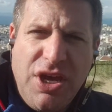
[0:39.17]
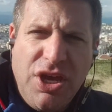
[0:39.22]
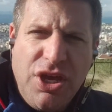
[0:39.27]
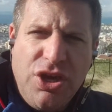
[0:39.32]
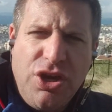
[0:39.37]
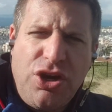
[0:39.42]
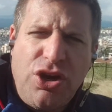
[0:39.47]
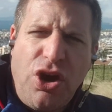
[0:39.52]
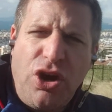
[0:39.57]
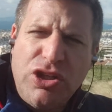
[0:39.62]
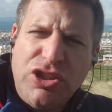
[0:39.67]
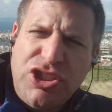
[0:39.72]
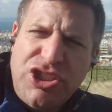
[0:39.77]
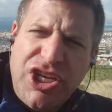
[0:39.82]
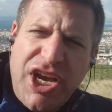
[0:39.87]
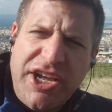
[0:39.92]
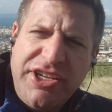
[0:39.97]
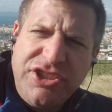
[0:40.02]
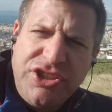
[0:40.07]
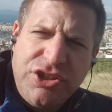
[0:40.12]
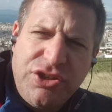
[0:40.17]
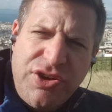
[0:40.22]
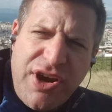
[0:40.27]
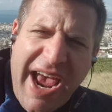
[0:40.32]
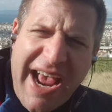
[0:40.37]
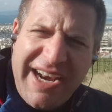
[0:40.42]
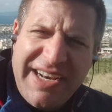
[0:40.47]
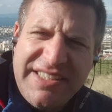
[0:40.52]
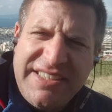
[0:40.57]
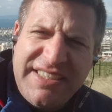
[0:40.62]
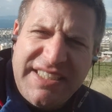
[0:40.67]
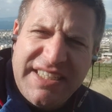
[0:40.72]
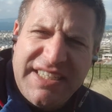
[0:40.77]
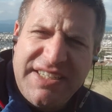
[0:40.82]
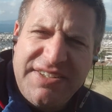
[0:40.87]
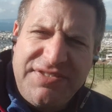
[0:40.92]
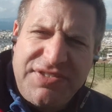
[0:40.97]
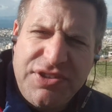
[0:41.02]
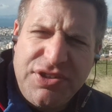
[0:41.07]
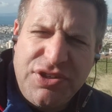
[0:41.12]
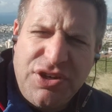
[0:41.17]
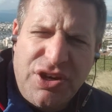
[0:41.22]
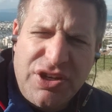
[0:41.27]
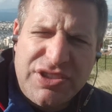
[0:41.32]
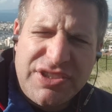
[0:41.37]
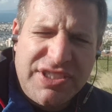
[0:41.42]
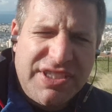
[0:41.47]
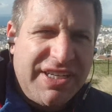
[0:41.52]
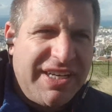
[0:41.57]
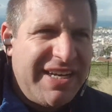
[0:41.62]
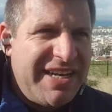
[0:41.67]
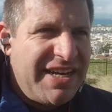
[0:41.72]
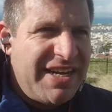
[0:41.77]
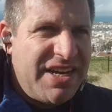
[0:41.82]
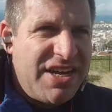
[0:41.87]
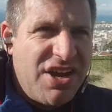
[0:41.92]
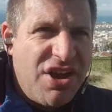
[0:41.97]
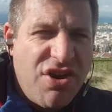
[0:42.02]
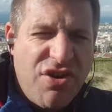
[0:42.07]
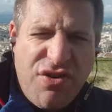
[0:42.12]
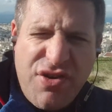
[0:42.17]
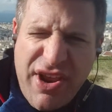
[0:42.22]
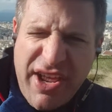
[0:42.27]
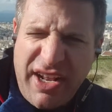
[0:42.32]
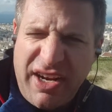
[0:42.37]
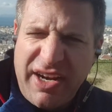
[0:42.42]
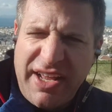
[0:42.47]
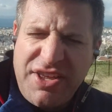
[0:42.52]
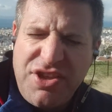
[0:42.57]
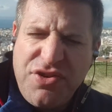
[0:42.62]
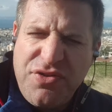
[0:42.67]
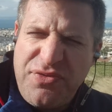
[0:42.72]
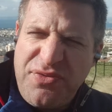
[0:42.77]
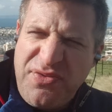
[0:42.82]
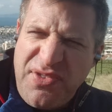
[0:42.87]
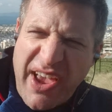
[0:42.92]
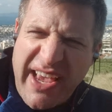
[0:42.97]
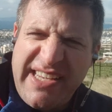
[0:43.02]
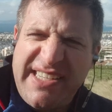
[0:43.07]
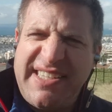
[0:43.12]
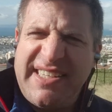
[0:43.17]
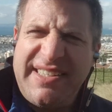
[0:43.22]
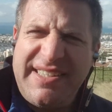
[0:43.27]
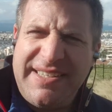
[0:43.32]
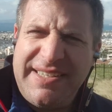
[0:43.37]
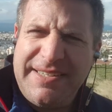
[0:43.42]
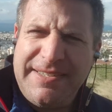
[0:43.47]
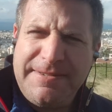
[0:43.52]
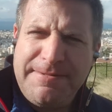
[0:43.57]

you can't change your reality if you're not real and you face it.